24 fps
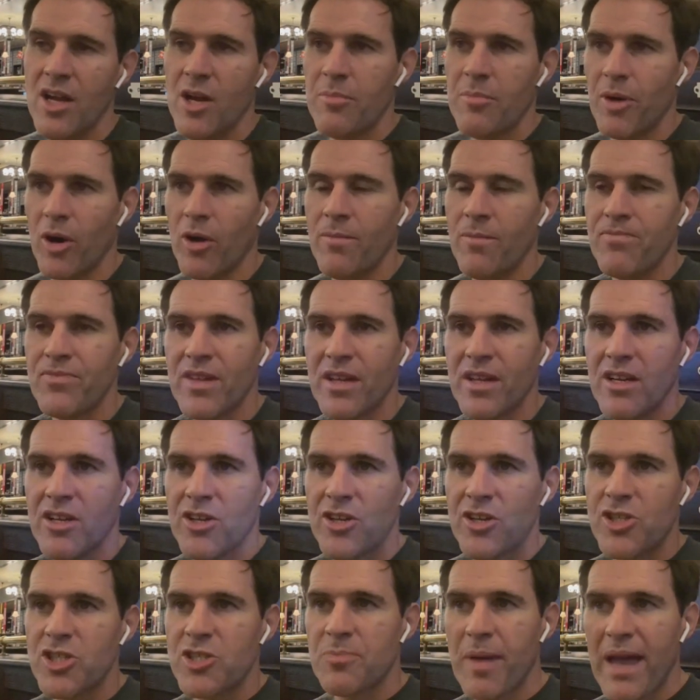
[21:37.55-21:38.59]
Yeah. But
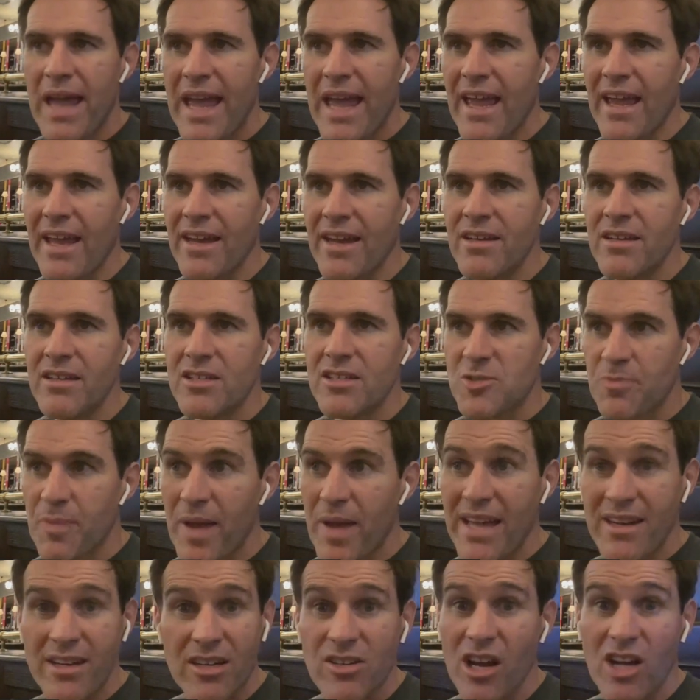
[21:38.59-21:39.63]
Spain,
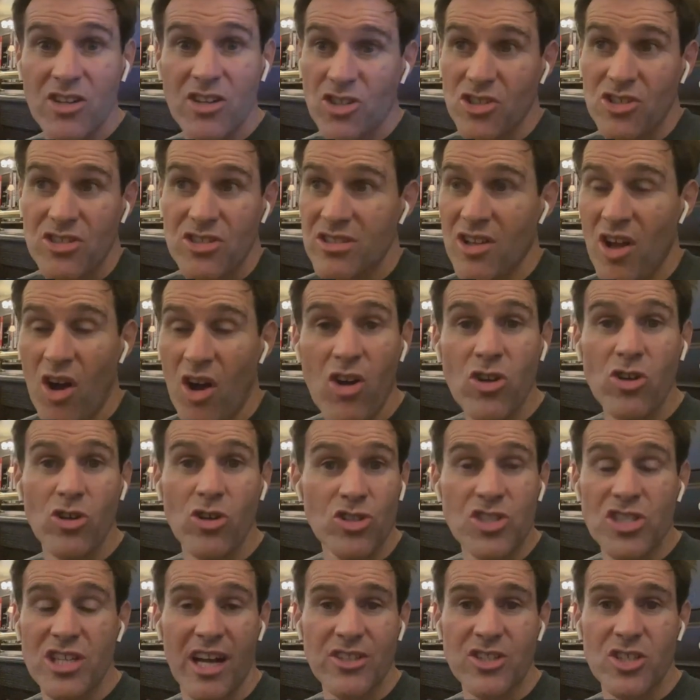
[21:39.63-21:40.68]
Spain are just not a
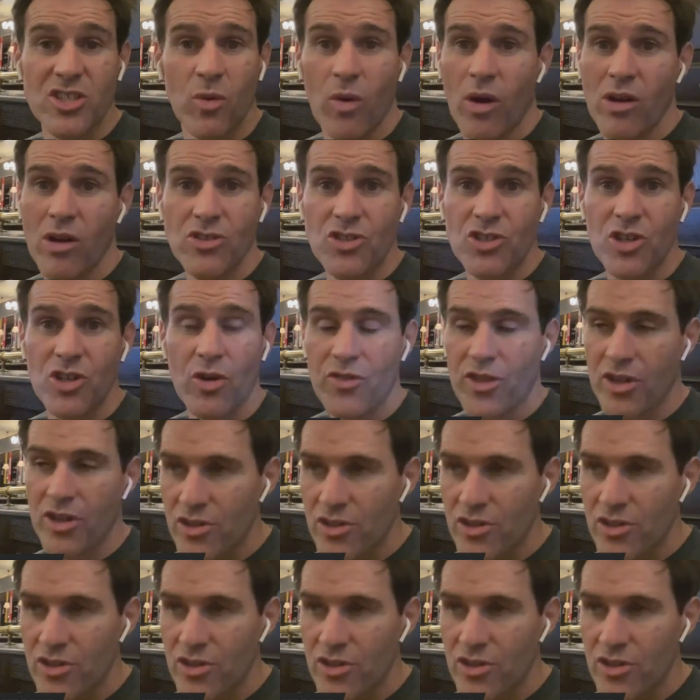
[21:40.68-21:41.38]
good side to watch, Joe.